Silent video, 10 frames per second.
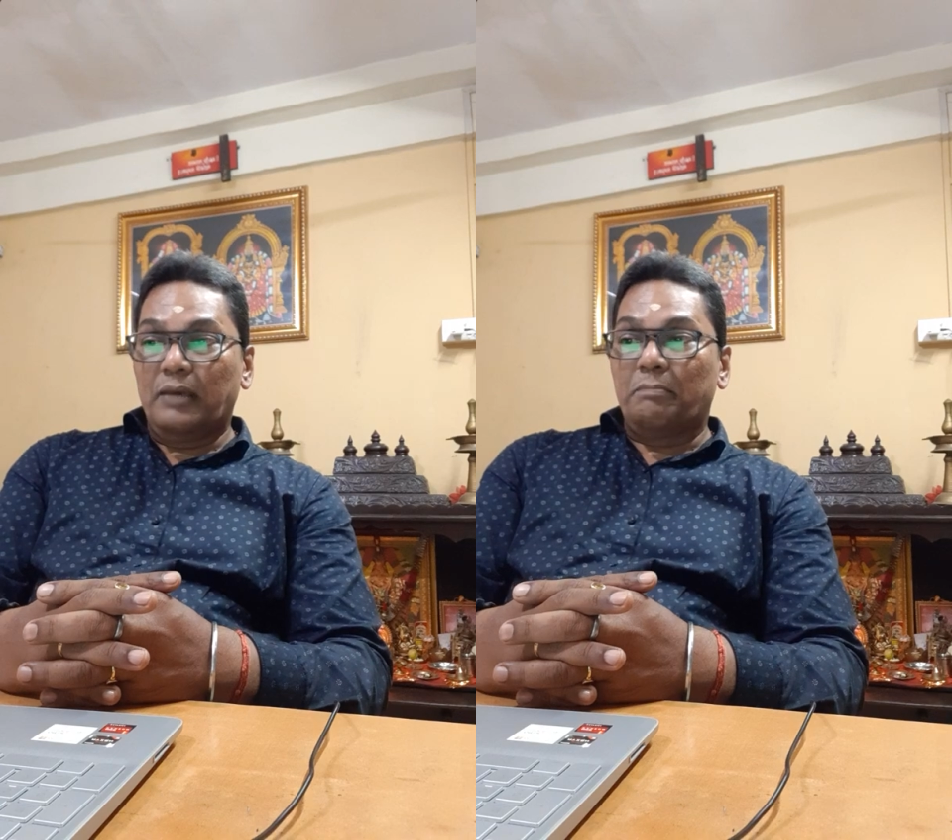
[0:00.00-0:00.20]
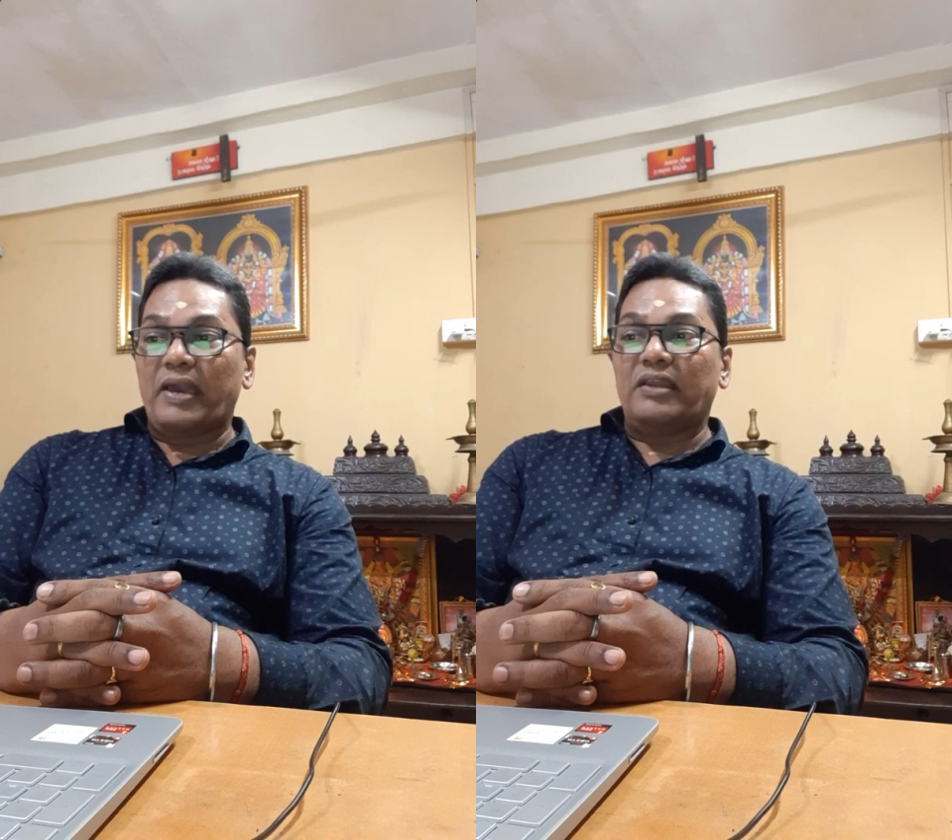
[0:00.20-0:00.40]

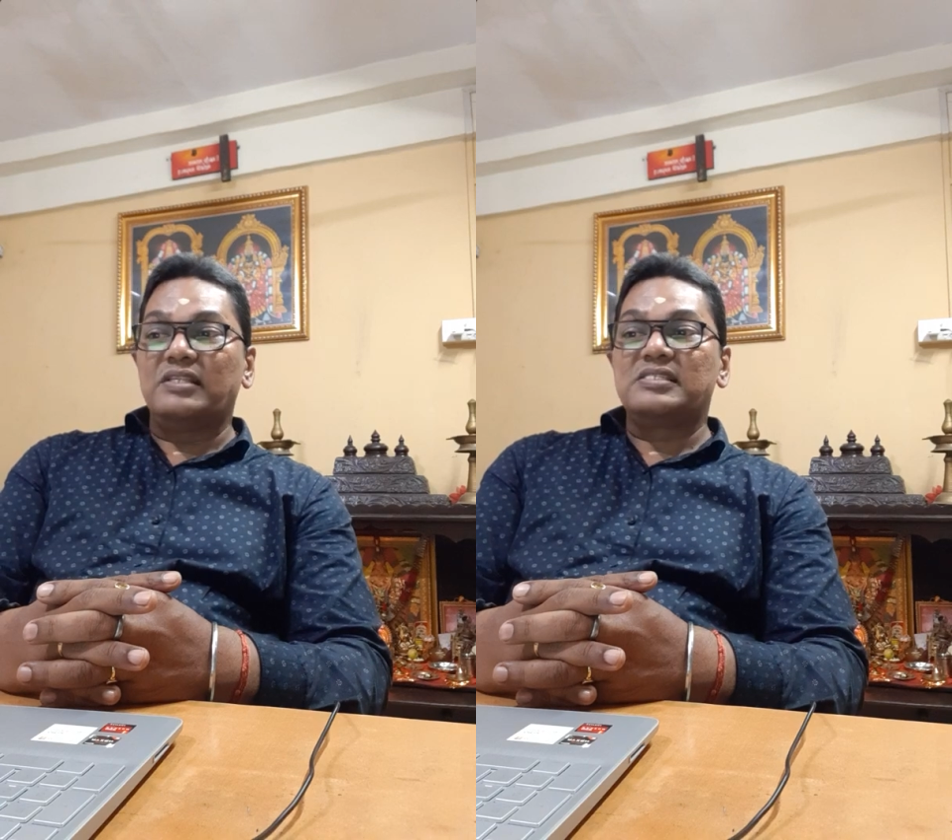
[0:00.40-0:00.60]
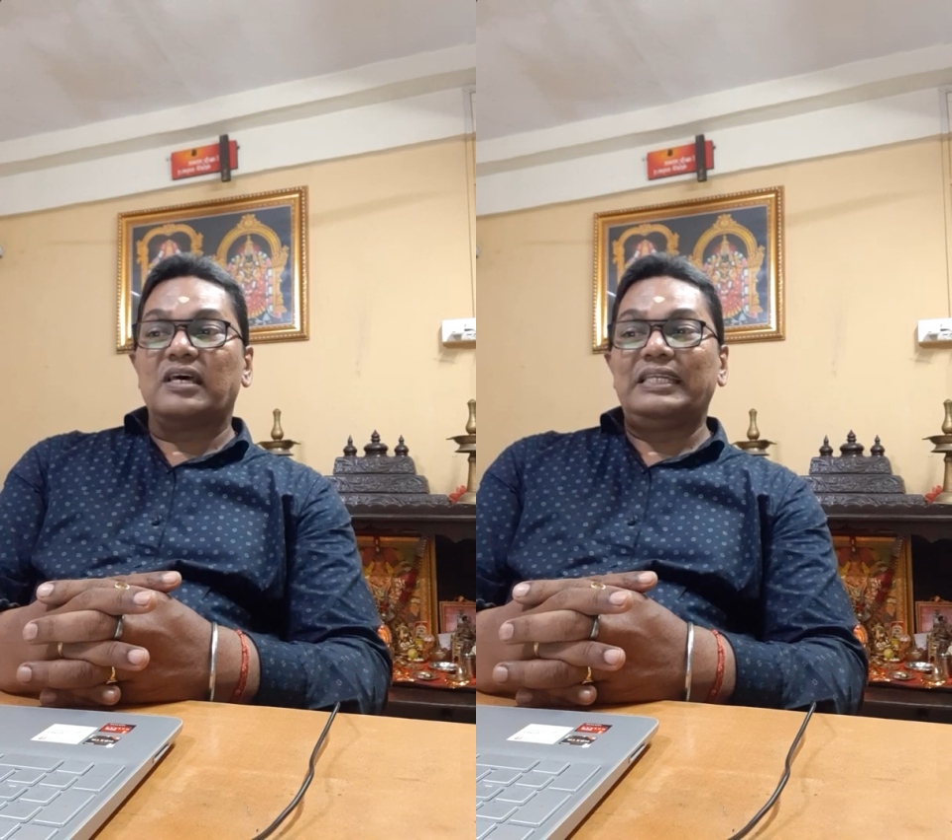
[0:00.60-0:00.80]

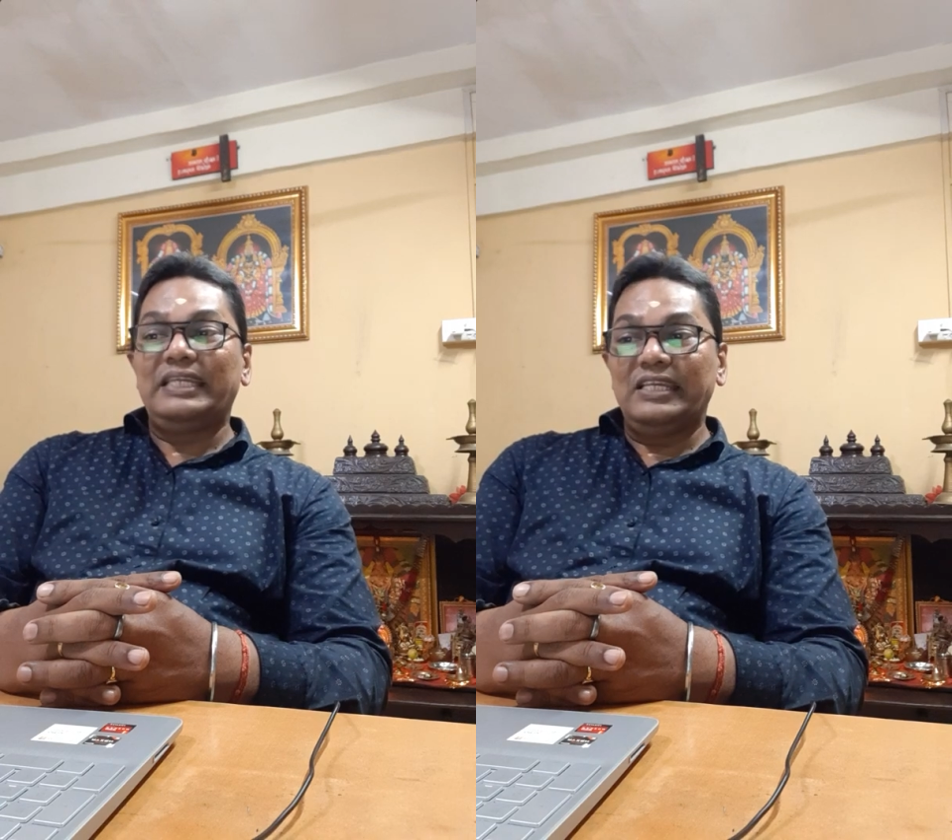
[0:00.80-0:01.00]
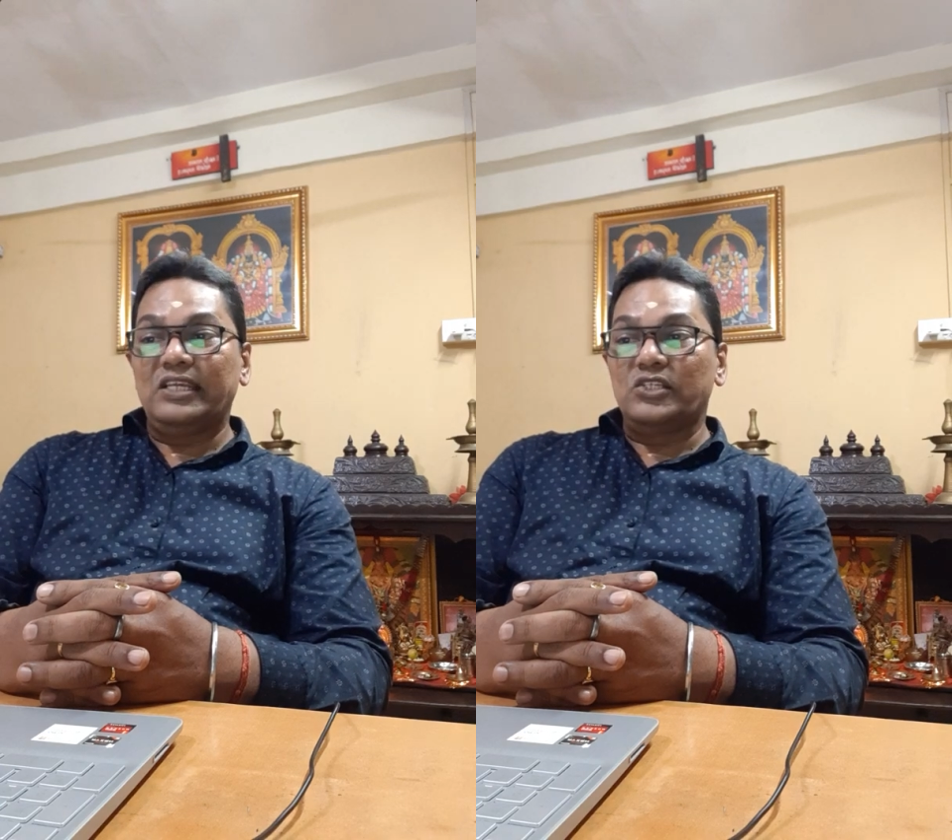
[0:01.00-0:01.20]
parents are
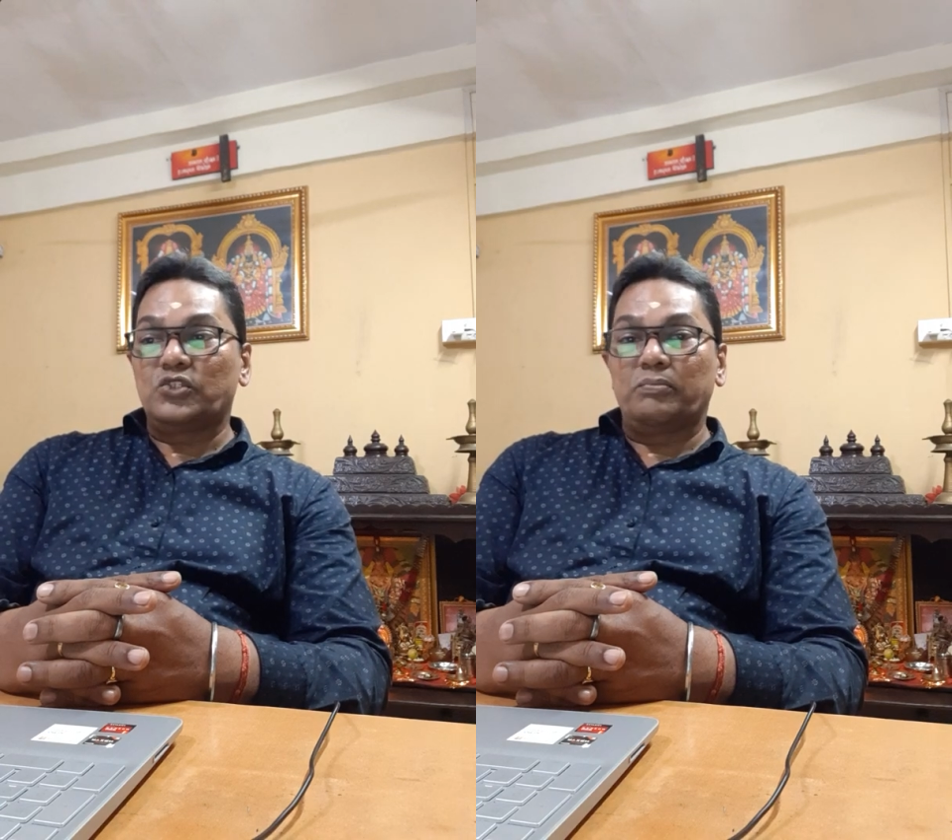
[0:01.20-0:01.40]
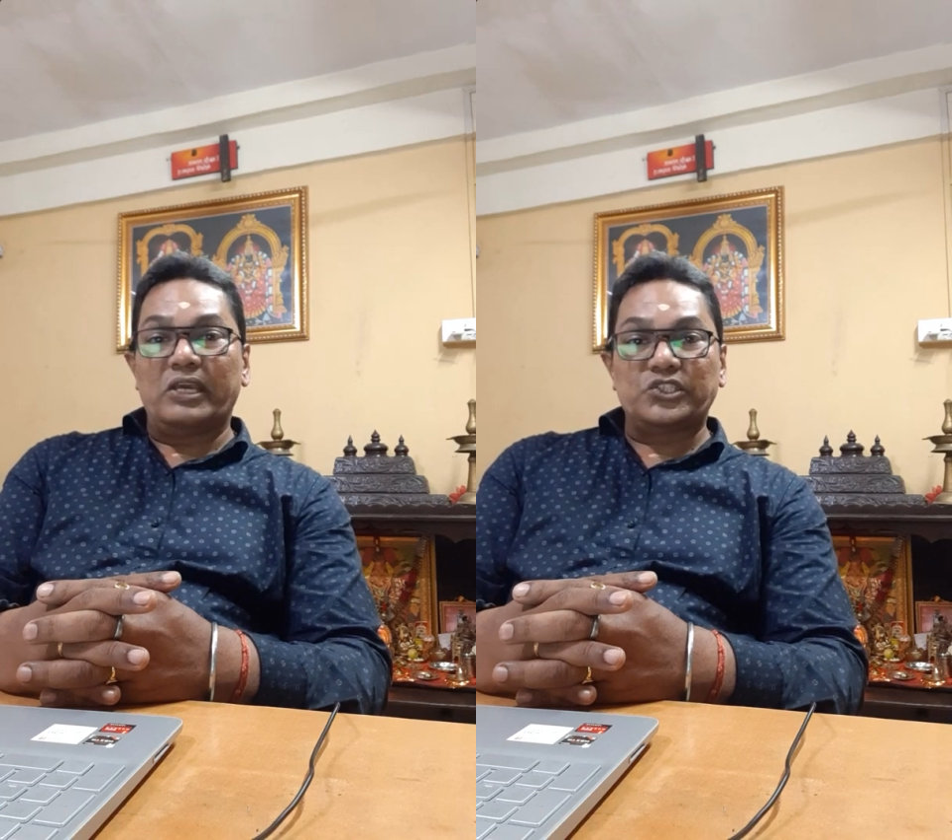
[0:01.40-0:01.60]
needing to make